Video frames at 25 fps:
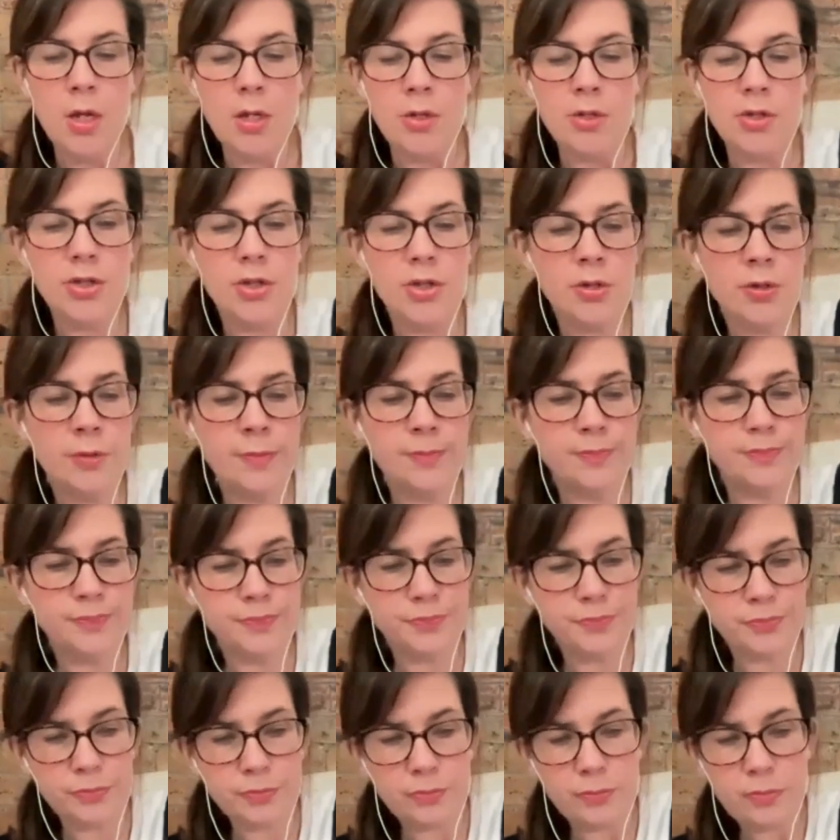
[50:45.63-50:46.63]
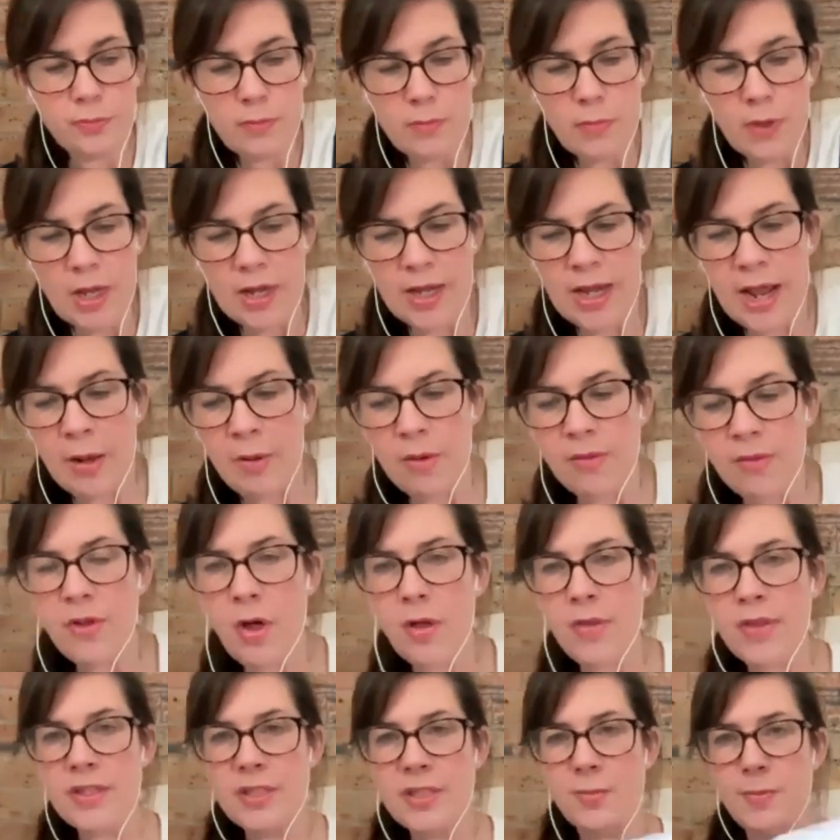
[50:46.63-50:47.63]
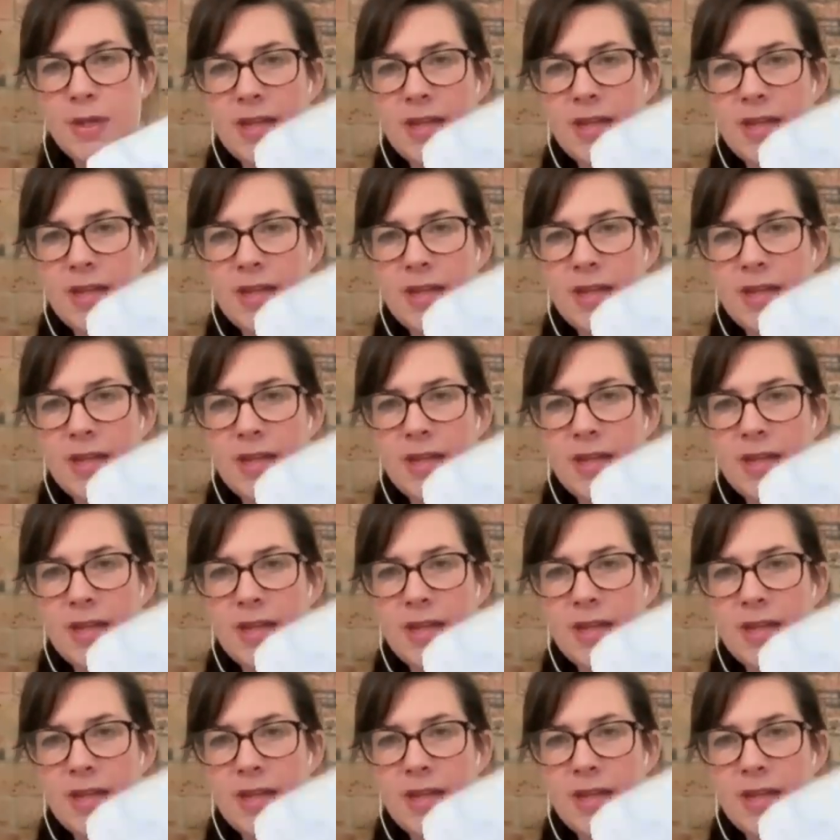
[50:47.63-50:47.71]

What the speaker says: So now I've got this